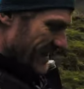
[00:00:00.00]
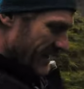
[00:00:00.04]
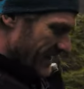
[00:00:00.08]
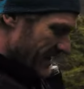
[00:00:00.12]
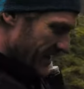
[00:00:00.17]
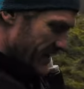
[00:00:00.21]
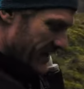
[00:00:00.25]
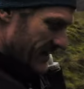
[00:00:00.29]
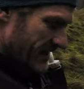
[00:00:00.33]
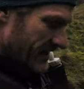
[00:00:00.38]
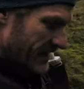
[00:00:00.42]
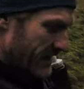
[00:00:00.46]

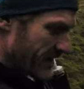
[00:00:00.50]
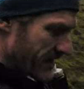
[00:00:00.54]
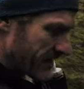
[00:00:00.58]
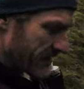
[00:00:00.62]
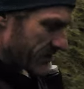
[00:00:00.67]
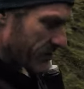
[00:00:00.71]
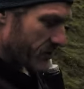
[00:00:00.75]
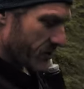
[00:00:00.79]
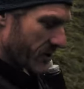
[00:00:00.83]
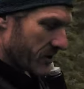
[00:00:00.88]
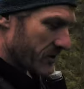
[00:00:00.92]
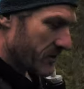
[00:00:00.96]
yeah,
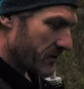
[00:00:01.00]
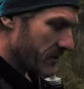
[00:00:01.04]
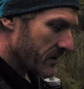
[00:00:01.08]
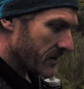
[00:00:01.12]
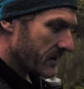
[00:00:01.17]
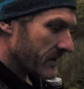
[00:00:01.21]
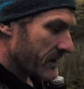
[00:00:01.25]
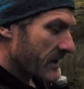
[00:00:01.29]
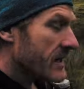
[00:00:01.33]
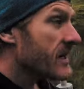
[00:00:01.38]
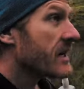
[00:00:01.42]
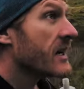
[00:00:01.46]
so
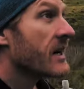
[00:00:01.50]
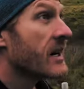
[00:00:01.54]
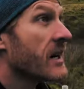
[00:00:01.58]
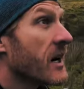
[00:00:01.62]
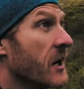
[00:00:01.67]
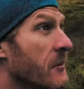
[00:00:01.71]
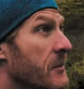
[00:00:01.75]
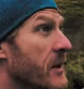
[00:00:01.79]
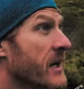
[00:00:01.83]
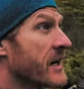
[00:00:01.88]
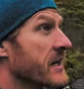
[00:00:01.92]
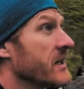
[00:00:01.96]

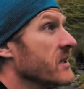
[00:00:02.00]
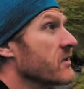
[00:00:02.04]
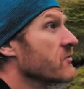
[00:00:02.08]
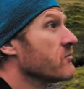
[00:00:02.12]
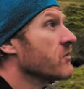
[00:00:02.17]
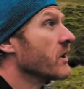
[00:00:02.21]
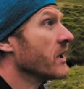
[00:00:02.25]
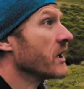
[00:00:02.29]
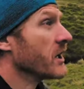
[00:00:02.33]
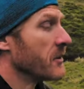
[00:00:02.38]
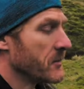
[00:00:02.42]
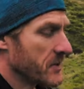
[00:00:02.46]
I'm heading
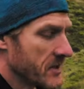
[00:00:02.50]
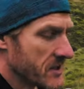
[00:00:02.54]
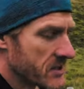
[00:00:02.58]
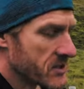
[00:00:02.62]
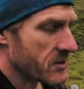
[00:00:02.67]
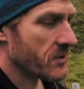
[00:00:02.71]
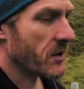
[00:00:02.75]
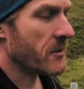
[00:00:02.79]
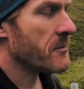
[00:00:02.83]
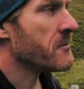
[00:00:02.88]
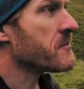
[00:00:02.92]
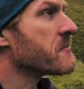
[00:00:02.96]
right up
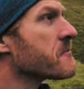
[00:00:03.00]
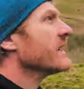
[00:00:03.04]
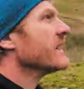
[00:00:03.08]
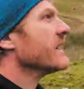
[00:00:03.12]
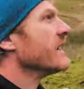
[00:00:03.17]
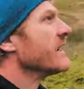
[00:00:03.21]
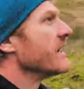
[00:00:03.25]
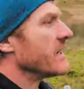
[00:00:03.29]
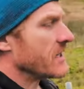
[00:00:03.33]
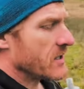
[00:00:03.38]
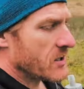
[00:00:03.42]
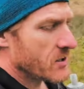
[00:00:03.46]
into them.
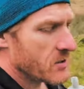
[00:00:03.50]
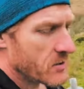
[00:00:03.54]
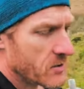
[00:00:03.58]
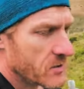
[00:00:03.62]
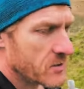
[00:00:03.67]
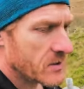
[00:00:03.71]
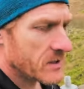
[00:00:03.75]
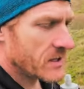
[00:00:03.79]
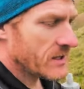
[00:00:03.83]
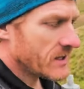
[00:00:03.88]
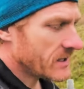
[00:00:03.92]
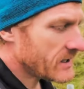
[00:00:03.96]
Yeah,
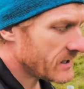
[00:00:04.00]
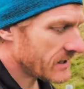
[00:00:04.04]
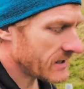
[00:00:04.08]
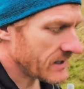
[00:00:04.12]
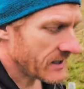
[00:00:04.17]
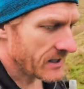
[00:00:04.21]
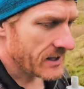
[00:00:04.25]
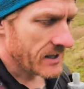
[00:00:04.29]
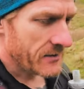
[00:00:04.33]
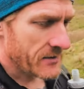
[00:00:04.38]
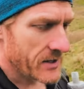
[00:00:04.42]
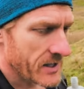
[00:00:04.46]
cool.
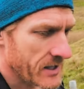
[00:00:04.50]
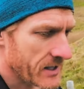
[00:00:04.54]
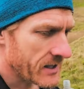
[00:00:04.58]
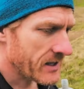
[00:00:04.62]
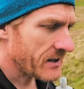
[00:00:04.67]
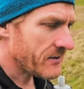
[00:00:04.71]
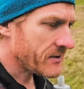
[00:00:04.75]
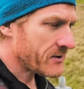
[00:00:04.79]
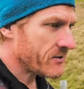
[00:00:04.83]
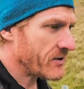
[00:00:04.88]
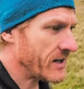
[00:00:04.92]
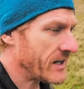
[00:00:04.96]
I love it
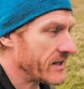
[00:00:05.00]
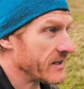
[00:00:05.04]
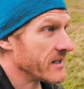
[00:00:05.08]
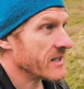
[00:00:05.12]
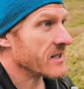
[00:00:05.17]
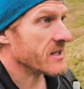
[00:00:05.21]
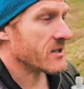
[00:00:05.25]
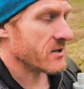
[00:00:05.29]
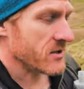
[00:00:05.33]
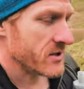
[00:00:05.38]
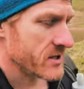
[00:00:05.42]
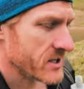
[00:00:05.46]
around
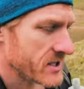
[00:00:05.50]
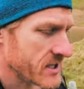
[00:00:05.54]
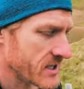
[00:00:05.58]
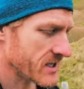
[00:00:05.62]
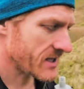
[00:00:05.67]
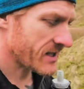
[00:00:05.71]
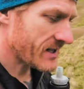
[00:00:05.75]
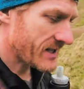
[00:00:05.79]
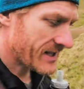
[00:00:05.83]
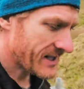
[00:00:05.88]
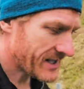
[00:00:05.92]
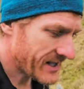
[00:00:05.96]
here, because
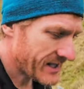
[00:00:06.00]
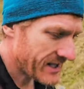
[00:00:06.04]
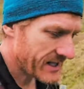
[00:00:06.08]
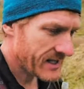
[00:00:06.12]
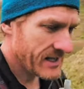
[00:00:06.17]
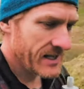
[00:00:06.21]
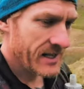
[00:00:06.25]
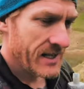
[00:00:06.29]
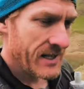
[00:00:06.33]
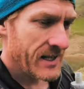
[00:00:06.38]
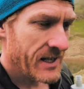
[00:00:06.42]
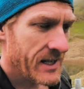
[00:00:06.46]

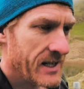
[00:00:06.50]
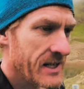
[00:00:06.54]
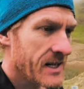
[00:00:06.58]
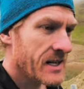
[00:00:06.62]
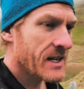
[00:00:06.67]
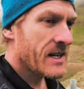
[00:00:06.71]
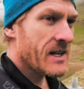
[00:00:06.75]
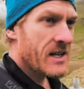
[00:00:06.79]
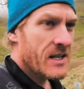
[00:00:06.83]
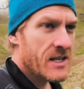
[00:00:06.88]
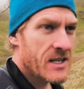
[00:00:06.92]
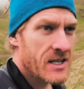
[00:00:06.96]

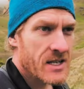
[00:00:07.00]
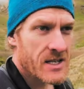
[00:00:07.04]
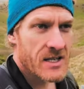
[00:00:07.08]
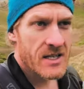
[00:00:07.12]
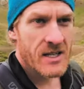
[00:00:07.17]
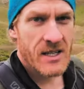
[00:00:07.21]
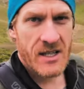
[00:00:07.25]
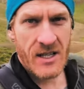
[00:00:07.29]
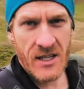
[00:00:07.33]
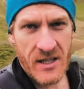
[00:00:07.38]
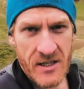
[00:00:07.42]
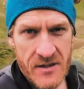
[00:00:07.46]
you
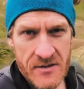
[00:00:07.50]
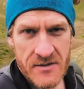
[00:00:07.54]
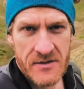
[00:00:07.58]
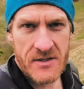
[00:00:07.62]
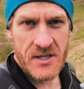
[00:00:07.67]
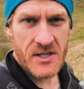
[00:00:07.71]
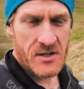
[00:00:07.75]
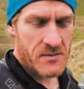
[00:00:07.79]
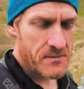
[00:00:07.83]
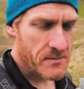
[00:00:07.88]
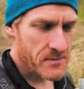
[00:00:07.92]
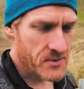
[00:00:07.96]
can kind of
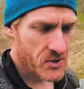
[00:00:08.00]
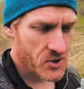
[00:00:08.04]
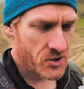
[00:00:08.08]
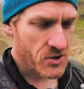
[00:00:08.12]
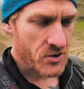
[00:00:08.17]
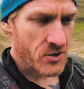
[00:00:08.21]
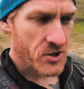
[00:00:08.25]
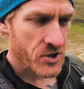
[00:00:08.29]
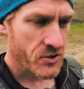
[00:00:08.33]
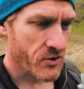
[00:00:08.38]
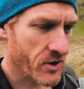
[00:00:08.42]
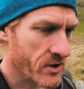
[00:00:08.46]
just
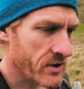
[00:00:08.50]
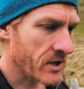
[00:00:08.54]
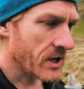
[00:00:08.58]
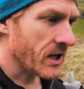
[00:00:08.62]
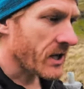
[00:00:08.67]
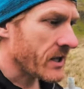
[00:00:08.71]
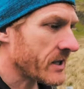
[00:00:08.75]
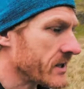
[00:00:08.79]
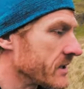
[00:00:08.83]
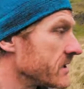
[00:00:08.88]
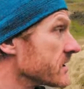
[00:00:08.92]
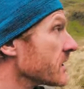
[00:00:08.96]
choose your own
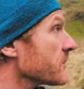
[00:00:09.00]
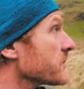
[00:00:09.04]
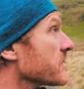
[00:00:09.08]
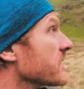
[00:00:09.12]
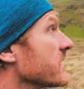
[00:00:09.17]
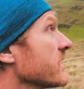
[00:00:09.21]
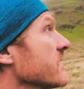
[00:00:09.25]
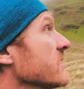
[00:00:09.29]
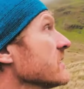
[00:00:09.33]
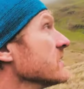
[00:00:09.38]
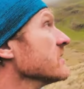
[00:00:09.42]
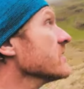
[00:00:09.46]
lines up the
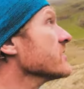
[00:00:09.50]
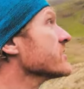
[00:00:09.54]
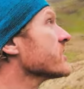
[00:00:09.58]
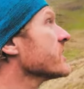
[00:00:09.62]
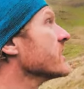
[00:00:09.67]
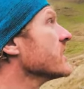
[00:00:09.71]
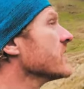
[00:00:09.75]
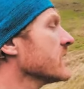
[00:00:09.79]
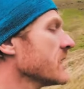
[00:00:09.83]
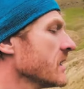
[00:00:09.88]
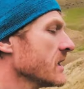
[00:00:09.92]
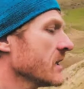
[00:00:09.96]
hills
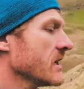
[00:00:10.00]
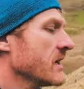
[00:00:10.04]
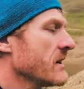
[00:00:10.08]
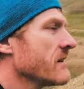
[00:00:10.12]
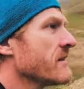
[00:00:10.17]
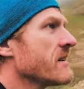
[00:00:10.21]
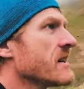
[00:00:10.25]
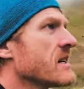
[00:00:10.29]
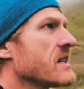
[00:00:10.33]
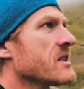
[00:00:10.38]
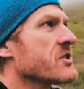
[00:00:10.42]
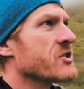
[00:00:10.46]

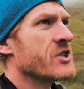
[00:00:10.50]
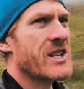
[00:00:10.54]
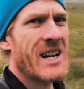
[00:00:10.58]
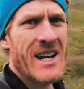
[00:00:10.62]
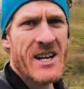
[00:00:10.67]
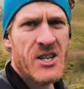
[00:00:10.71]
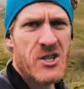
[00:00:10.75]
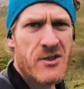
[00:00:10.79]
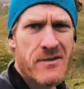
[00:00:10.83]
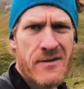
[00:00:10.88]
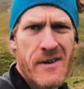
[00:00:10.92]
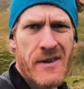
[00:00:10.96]

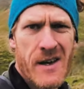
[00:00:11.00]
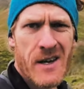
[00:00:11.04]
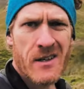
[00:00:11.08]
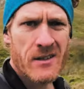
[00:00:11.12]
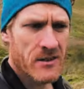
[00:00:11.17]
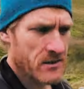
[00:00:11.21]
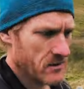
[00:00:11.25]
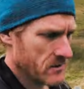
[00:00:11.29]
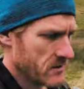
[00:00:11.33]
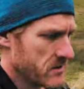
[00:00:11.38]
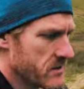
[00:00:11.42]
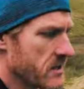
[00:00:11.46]
/
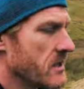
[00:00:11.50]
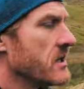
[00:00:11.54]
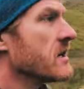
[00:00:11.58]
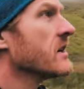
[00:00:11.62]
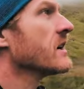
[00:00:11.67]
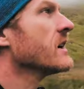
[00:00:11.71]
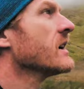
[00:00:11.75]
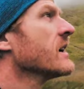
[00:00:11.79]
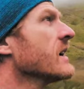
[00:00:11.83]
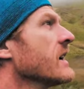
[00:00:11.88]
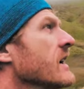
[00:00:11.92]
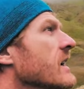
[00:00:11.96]
fells.
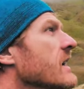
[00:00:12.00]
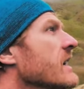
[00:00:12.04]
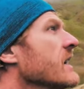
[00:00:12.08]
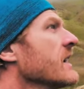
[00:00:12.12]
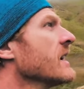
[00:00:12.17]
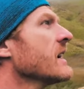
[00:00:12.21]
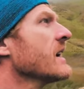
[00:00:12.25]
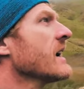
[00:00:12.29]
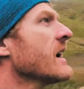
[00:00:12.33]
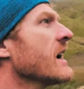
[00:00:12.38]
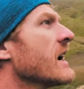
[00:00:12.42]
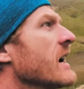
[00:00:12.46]

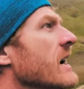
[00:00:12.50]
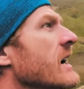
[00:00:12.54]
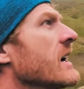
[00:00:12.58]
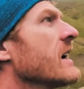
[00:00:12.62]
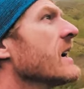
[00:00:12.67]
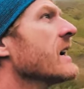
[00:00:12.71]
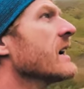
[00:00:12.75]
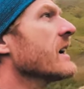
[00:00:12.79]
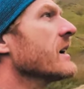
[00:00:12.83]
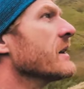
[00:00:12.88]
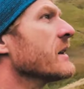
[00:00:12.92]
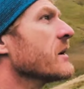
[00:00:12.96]

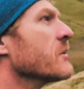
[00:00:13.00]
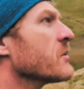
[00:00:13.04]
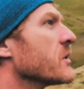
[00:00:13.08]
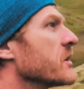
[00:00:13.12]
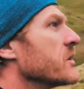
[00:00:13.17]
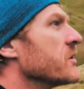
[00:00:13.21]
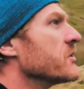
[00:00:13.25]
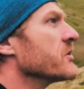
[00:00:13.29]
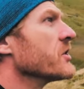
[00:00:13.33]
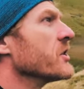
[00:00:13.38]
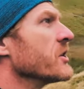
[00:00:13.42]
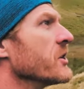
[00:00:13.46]
And then when
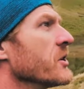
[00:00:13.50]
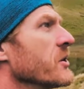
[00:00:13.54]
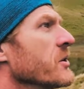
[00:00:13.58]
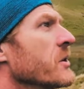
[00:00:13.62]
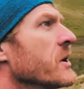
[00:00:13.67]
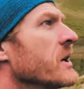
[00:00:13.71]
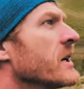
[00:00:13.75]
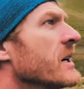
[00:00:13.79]
you do,